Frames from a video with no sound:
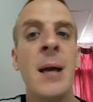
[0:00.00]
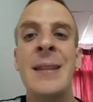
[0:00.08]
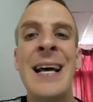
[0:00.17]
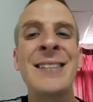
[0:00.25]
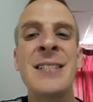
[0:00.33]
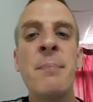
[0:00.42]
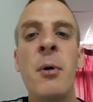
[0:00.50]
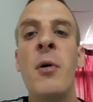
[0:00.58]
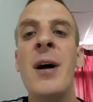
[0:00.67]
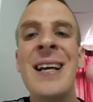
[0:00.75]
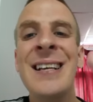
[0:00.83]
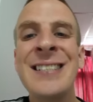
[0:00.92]
That's
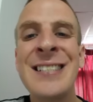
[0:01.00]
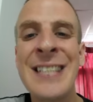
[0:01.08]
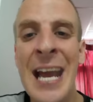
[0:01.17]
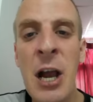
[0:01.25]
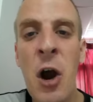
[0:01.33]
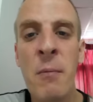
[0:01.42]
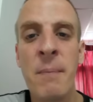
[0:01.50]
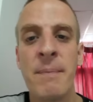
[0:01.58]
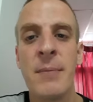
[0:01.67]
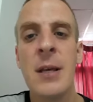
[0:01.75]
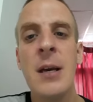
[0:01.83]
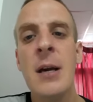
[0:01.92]
simple. Stay home.
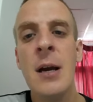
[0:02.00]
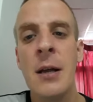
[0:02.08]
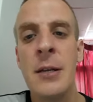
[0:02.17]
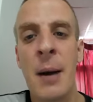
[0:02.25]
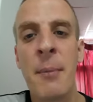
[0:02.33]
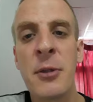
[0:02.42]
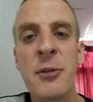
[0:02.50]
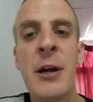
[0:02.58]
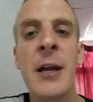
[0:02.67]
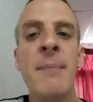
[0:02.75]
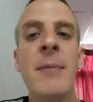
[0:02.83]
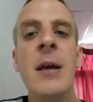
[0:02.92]
Number
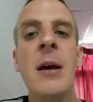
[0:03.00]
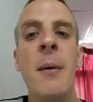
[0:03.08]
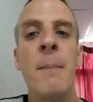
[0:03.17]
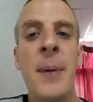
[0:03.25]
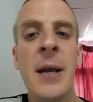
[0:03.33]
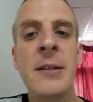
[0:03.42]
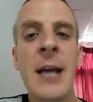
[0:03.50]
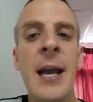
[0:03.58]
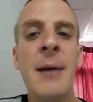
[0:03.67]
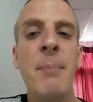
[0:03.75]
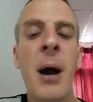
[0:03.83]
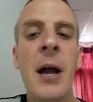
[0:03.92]
three, big day
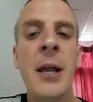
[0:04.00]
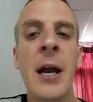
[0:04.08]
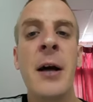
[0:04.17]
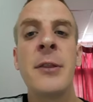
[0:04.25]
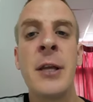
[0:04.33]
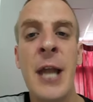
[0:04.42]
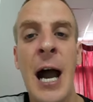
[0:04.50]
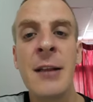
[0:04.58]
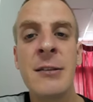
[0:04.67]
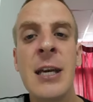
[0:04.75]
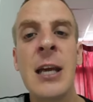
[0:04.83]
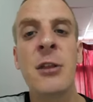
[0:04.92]
in Pattaya, the
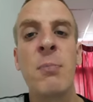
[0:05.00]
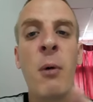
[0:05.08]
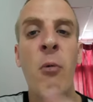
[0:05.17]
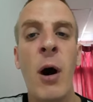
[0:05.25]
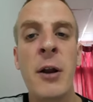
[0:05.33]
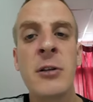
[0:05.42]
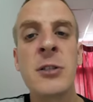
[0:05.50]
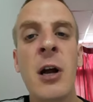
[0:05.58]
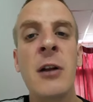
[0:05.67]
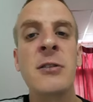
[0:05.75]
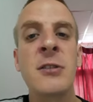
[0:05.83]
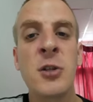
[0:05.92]
19th, but water
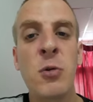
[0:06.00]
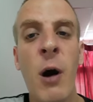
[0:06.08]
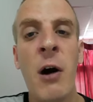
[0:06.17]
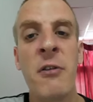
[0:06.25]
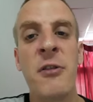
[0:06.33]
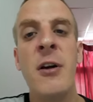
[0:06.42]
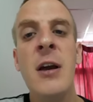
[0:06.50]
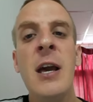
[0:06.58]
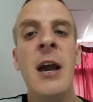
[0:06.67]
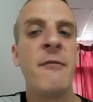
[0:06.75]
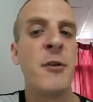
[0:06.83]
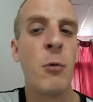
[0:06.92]
starts the 12th.
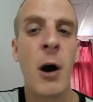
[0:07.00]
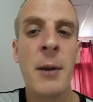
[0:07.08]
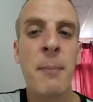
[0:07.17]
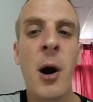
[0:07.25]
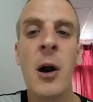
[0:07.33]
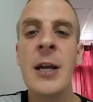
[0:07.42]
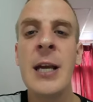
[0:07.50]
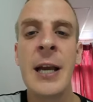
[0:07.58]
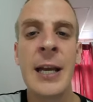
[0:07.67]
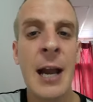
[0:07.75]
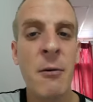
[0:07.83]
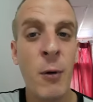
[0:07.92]
If you want to party
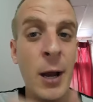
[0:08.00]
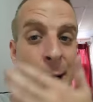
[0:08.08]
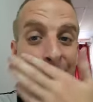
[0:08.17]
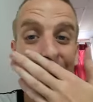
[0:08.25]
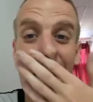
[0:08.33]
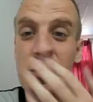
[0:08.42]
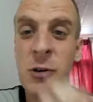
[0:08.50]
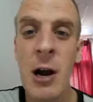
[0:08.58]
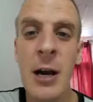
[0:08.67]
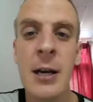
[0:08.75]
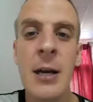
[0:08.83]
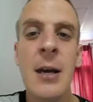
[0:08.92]
and get wet and get
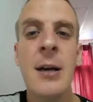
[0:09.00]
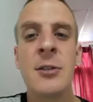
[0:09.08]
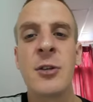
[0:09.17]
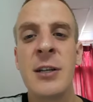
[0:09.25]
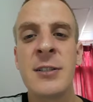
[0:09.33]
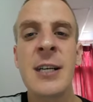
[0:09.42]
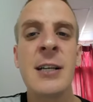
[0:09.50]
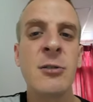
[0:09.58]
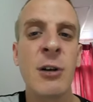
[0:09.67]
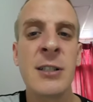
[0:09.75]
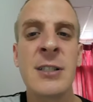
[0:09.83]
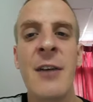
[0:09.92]
drunk, Soi 6,
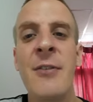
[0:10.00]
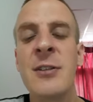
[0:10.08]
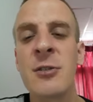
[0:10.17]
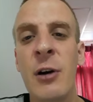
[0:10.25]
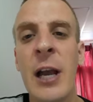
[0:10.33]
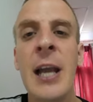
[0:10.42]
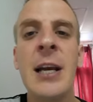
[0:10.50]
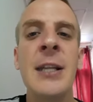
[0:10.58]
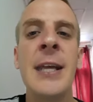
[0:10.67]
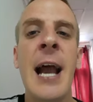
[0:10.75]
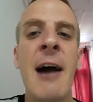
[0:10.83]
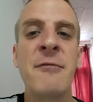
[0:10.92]
Soi 7, Soi 8 in
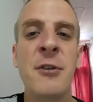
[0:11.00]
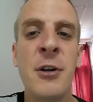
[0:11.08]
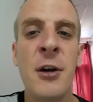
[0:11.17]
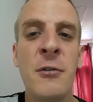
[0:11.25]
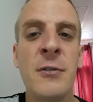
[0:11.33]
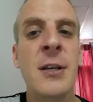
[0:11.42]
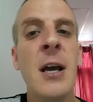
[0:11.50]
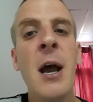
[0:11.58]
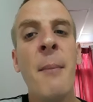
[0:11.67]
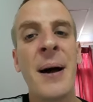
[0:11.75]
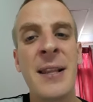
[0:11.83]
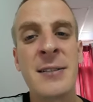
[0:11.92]
the afternoons.
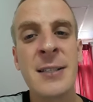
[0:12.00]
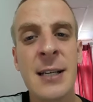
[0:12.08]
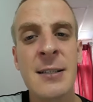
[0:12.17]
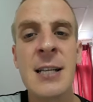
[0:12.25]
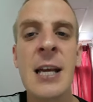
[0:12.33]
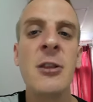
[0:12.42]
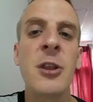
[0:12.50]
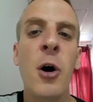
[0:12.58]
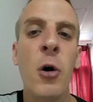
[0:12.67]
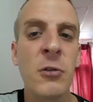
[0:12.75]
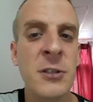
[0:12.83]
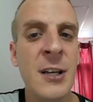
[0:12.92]
By the 16th, the
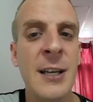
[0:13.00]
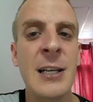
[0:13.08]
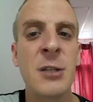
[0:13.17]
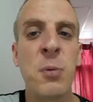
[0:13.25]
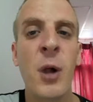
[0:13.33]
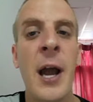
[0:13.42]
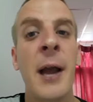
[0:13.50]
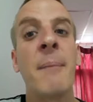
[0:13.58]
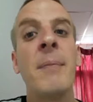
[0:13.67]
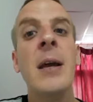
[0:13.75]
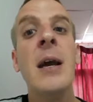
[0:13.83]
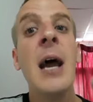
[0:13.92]
whole city is playing.
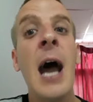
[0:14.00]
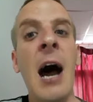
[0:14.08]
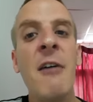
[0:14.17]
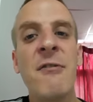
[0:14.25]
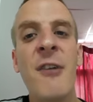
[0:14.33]
Have